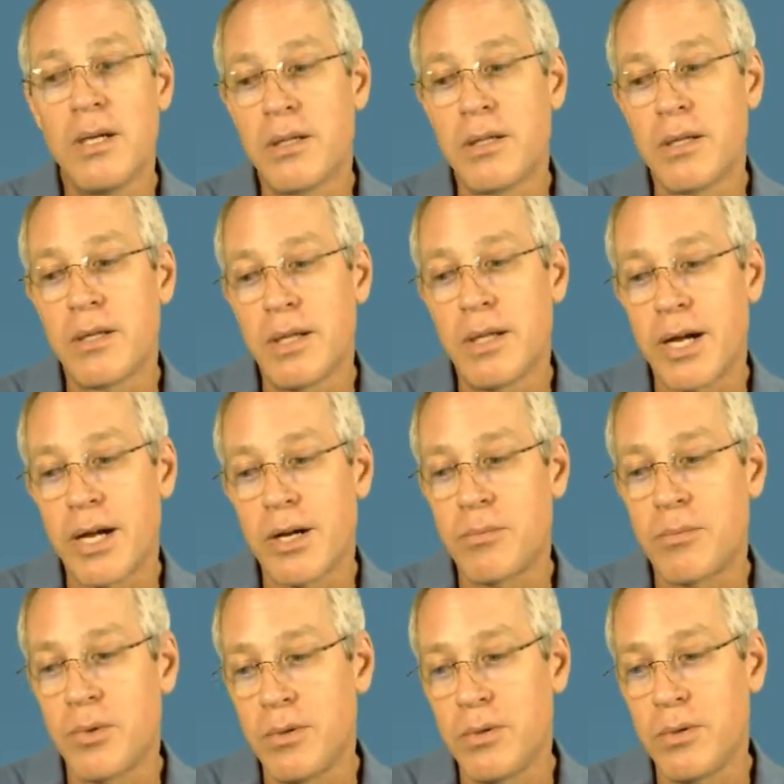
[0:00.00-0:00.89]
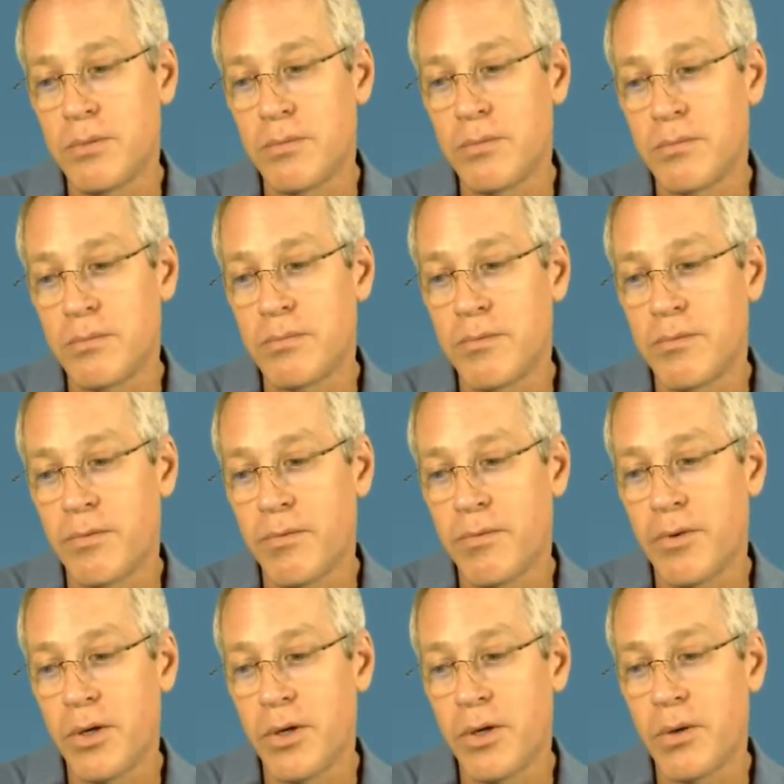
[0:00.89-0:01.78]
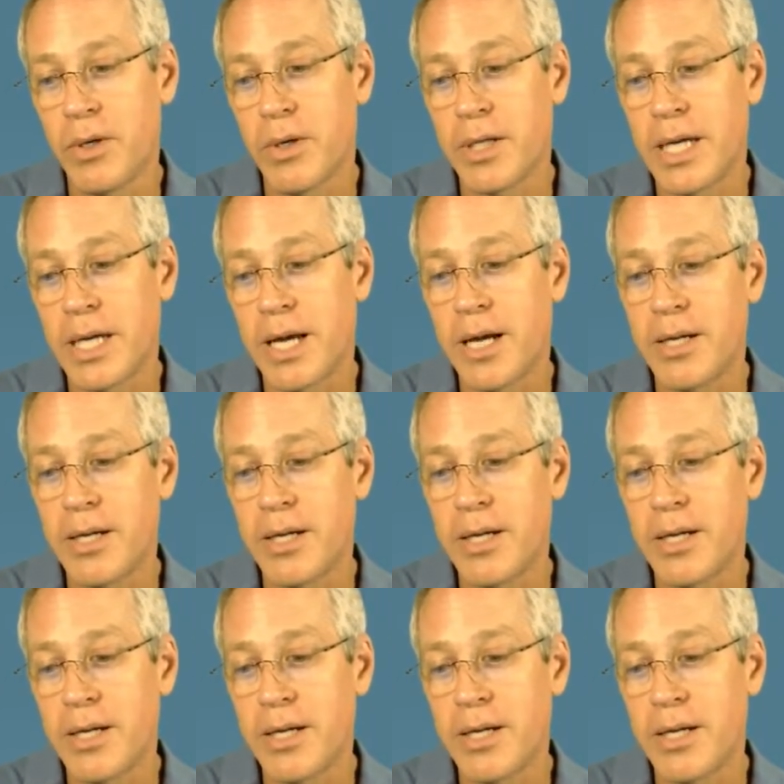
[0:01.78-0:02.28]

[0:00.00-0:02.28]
lacrimal flow in the eye